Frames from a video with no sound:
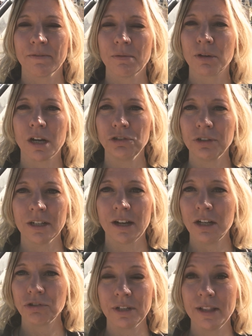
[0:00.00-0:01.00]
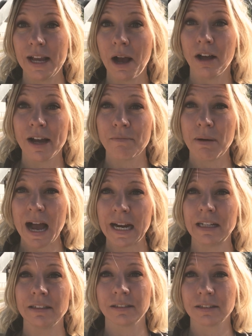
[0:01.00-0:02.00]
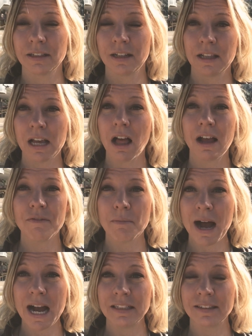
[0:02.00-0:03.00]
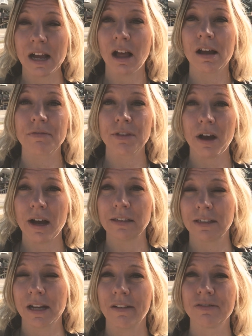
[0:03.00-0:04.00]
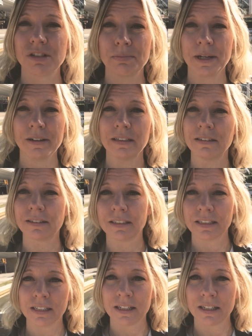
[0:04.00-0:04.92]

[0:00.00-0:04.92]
From country to country, they all have bodies, they all have minds, they all have thoughts, they all have spirits.